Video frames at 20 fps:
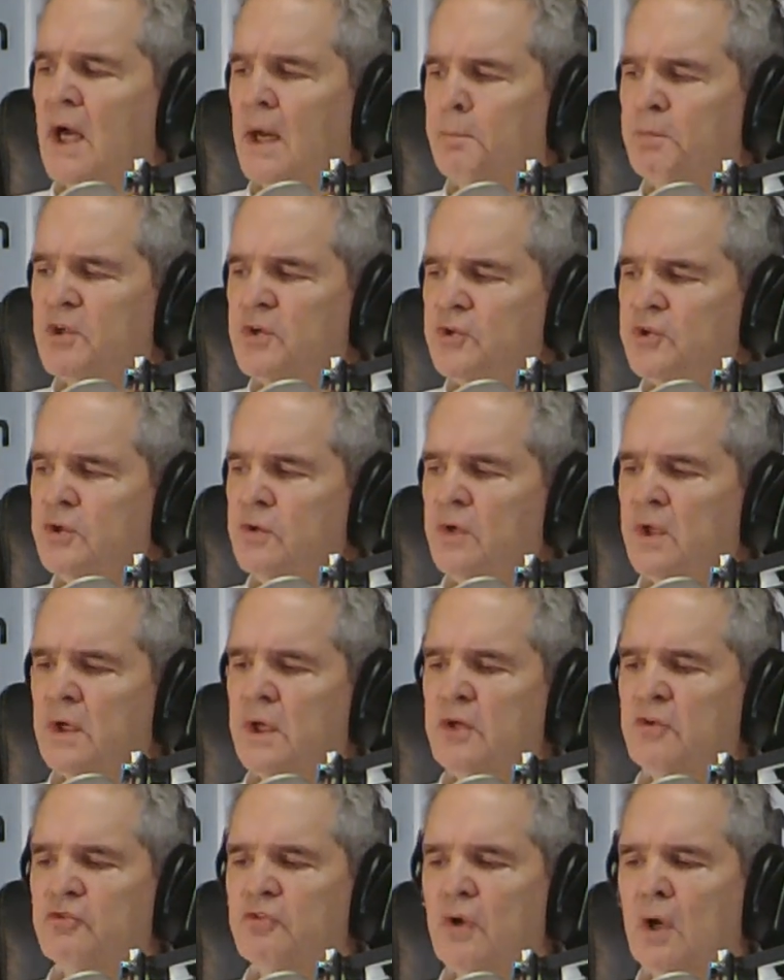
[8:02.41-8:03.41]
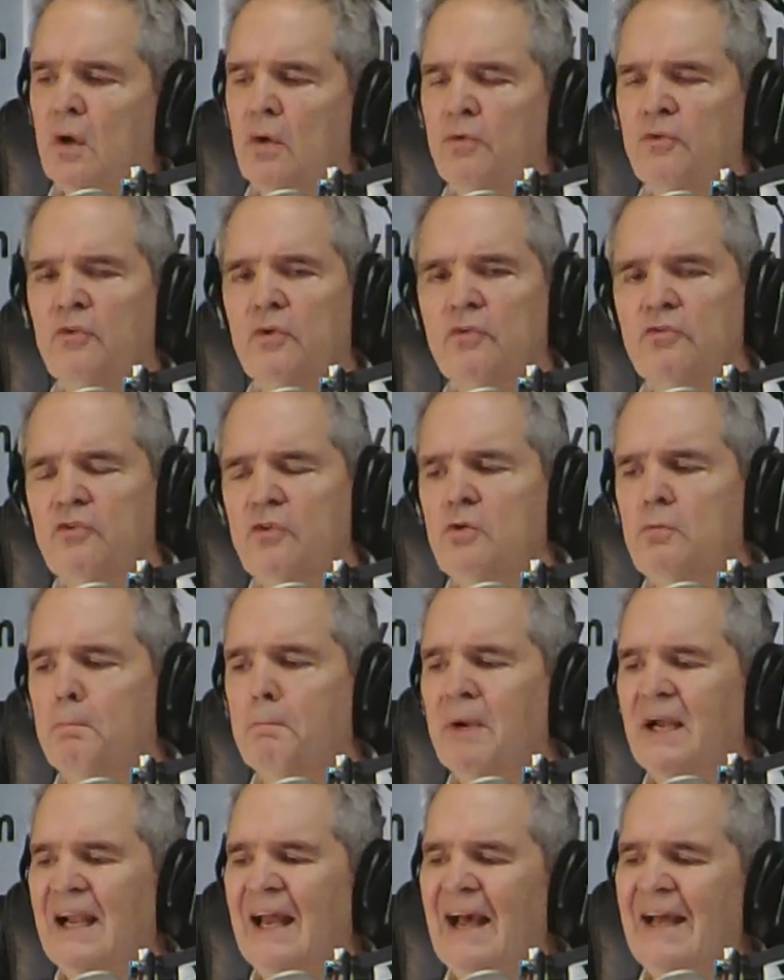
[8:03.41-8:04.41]
opportunity zones, his new
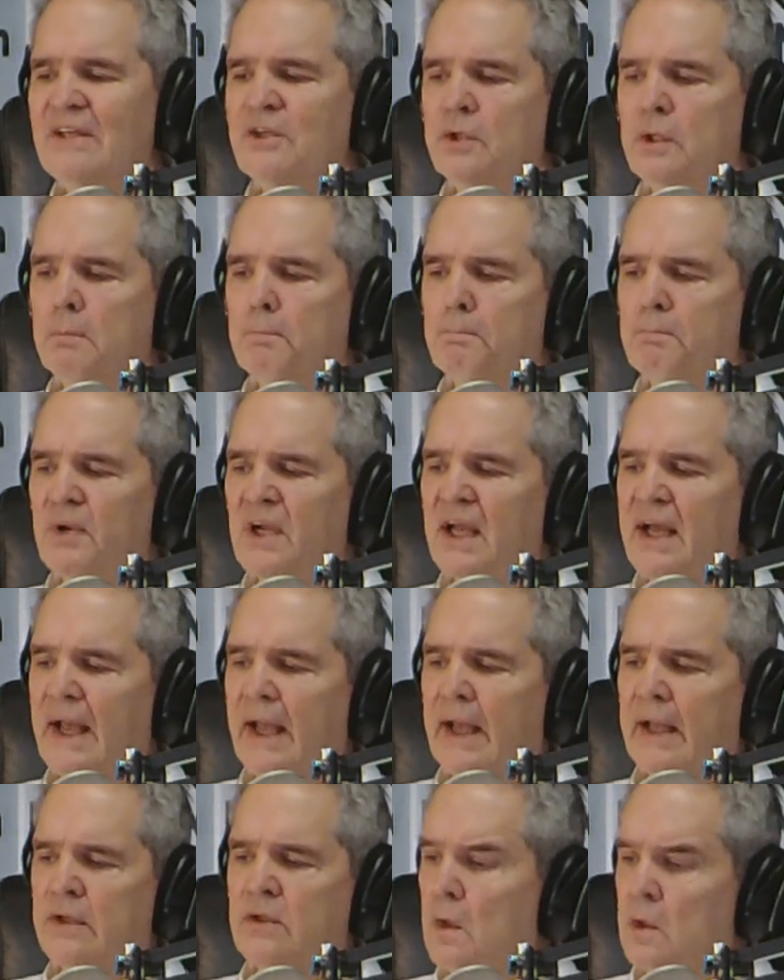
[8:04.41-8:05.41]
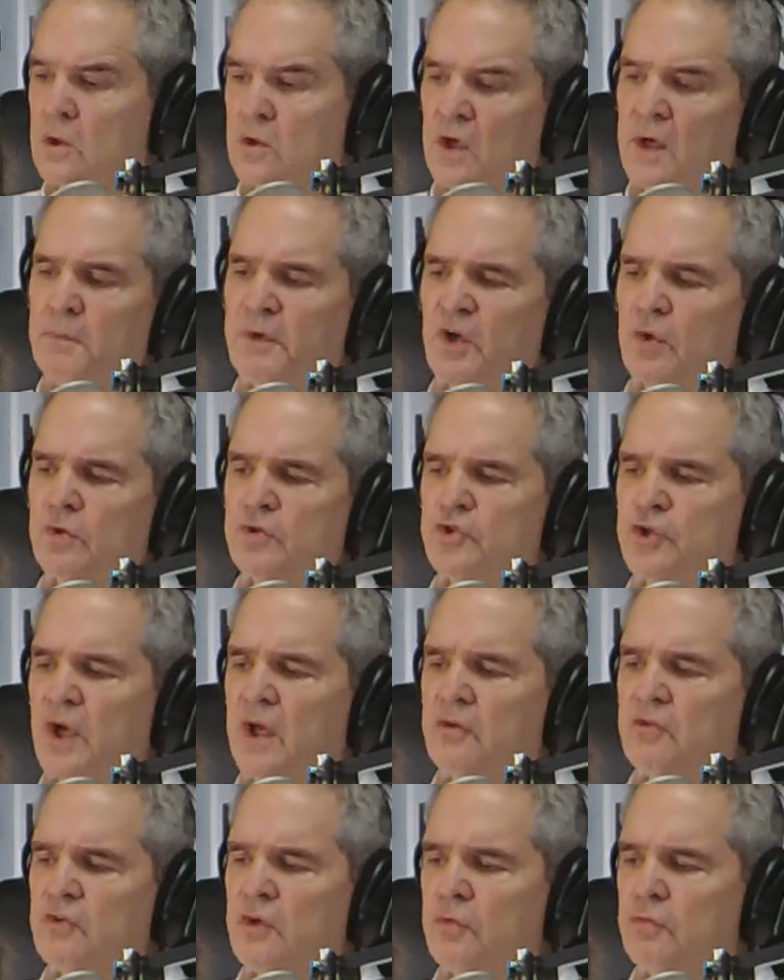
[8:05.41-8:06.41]
platinum plan, criminal
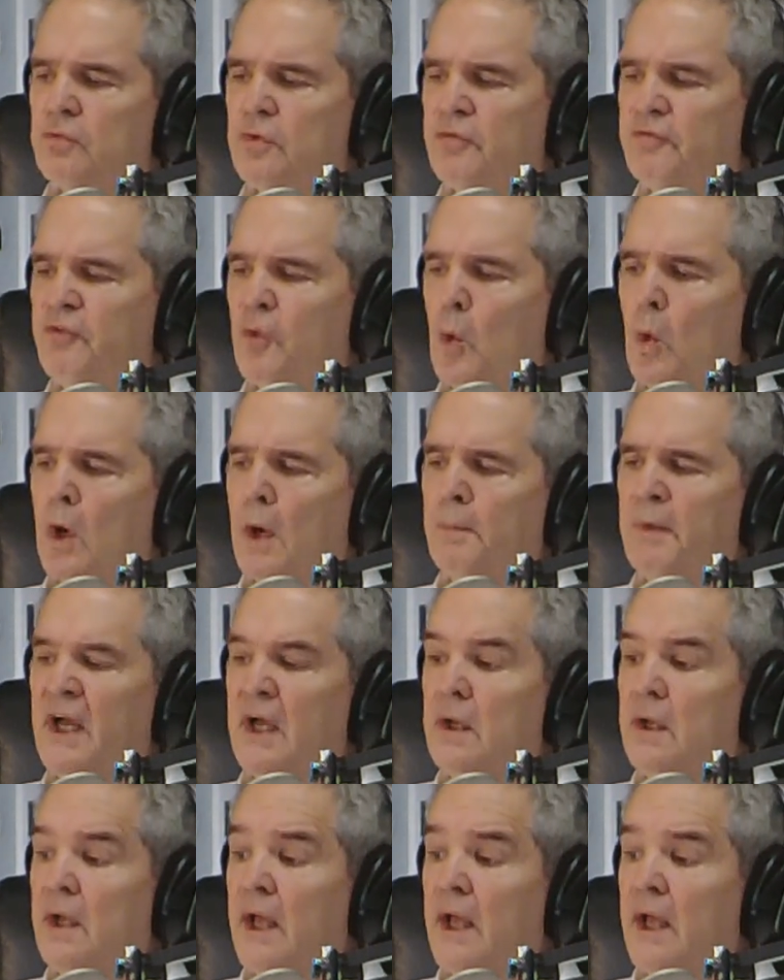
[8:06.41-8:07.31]
justice reform,